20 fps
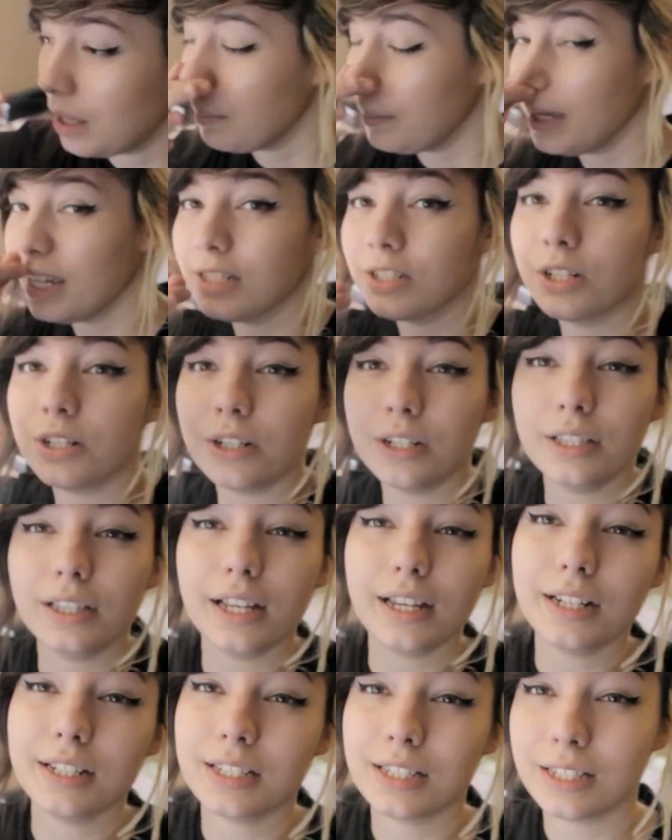make sure you
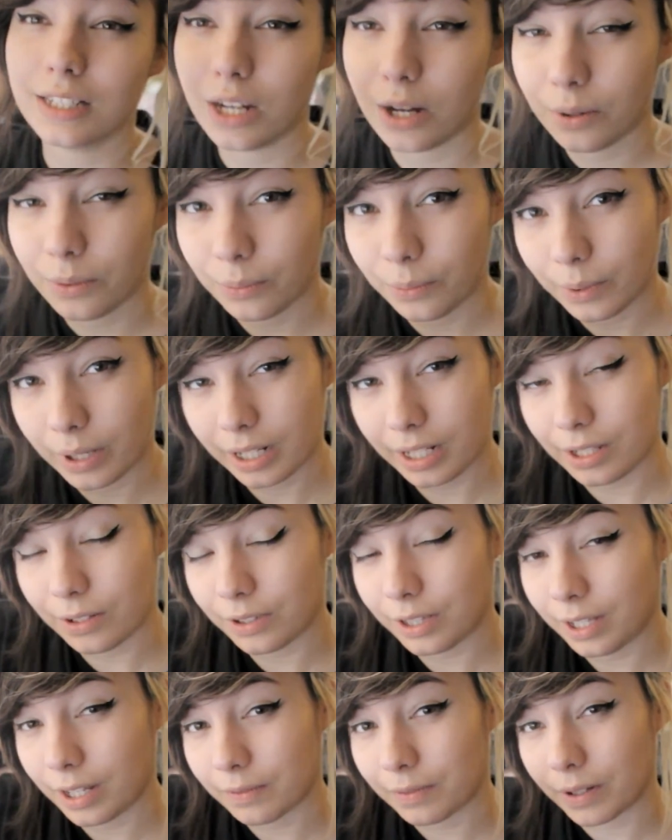let us know what you
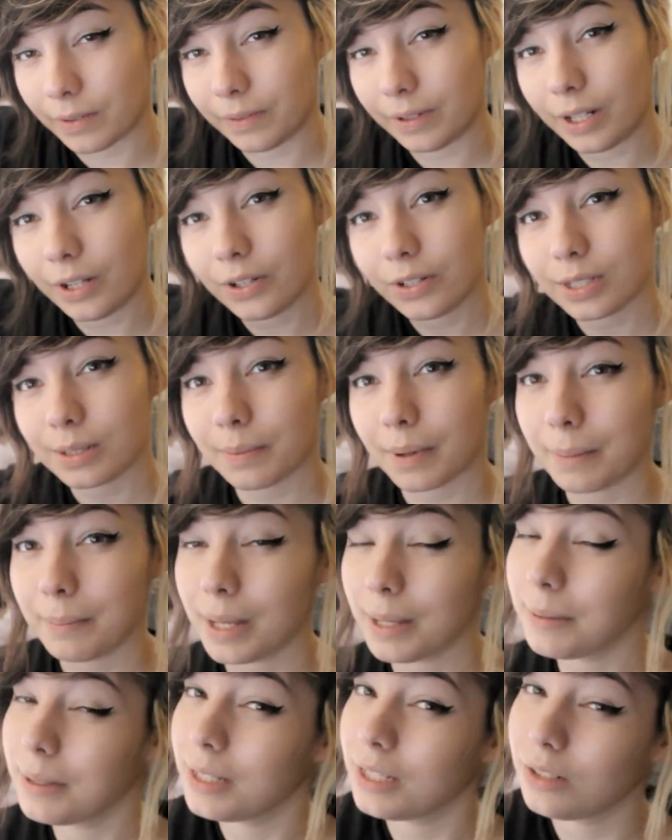think of our videos by
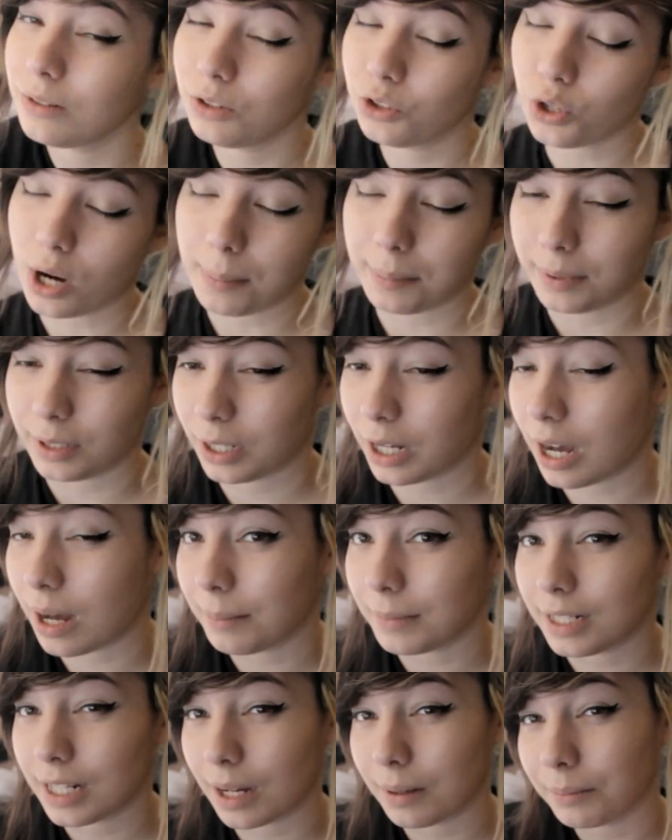maybe dropping a
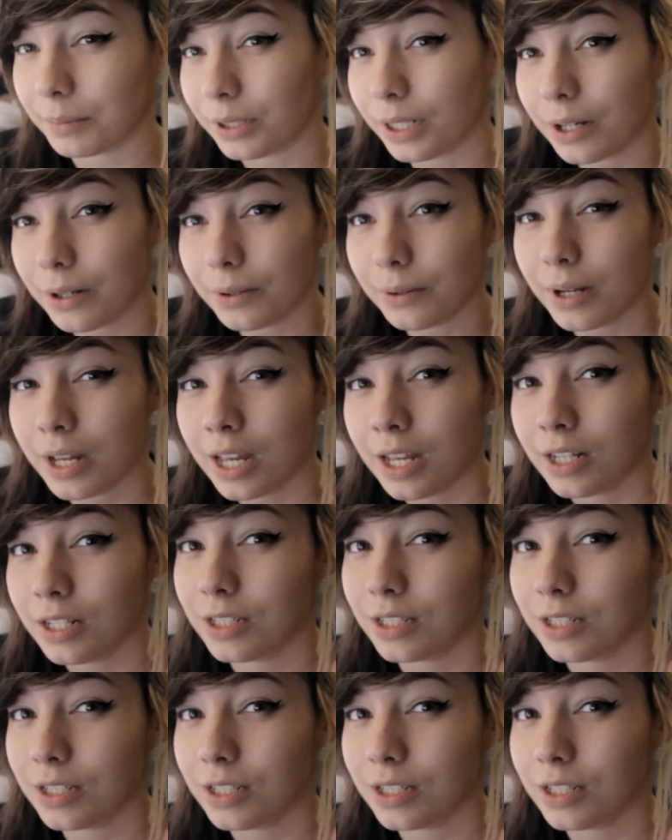comment down below